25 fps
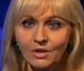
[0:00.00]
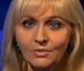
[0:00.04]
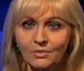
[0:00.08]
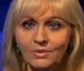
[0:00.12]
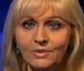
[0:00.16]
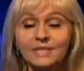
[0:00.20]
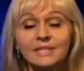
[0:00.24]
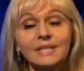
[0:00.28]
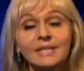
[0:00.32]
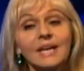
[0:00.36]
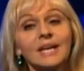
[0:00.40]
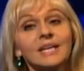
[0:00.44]

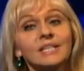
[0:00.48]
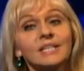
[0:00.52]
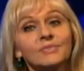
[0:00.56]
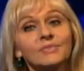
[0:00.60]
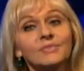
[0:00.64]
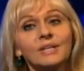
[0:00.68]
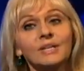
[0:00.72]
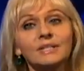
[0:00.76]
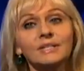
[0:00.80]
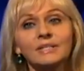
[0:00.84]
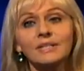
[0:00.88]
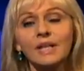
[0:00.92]
Well, this case
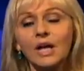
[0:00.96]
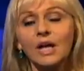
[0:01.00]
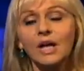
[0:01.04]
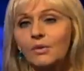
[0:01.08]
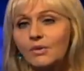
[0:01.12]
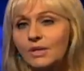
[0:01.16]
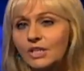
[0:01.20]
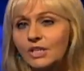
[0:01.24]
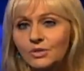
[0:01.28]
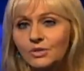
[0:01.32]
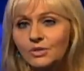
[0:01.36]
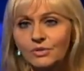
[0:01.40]
raises the
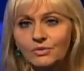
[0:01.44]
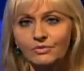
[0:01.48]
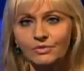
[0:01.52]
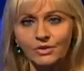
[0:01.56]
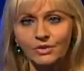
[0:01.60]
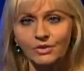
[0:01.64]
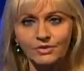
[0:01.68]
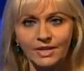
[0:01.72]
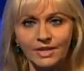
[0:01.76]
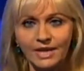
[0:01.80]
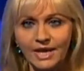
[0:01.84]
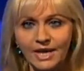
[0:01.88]
whole issue of
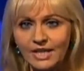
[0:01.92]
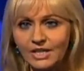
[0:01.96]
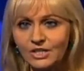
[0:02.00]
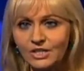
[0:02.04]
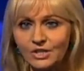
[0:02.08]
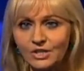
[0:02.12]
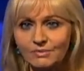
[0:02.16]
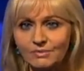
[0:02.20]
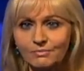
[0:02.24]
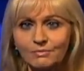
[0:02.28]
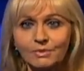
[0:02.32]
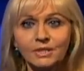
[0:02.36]

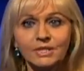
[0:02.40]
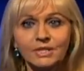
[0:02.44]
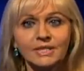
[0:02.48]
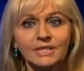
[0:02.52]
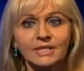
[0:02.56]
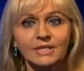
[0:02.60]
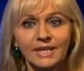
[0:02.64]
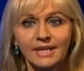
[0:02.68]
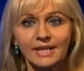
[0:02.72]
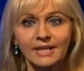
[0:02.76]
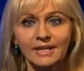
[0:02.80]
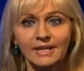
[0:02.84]
euthanasia,
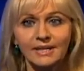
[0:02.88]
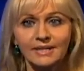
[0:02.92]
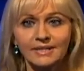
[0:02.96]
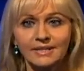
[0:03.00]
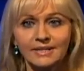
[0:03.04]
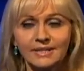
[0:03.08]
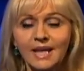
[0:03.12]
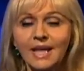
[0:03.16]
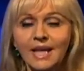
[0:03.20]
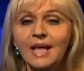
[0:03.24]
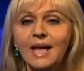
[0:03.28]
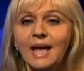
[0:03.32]
mercy
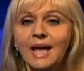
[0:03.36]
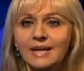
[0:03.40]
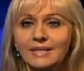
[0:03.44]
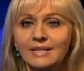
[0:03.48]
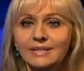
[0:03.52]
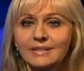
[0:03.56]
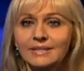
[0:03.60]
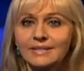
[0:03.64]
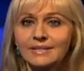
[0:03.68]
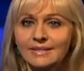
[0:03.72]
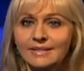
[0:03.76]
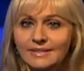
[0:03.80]
killings
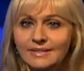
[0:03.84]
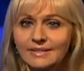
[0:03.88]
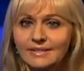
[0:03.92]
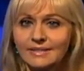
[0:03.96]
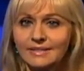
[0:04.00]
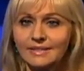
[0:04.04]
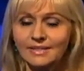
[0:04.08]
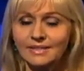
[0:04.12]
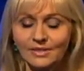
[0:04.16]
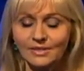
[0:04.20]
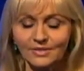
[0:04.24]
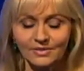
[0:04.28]
and
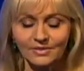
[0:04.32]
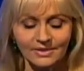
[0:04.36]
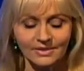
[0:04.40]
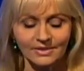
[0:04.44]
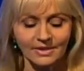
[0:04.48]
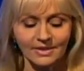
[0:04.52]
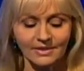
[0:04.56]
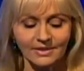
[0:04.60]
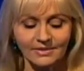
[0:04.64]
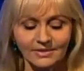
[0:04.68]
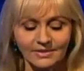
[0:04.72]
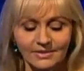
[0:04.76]
assisted suicides.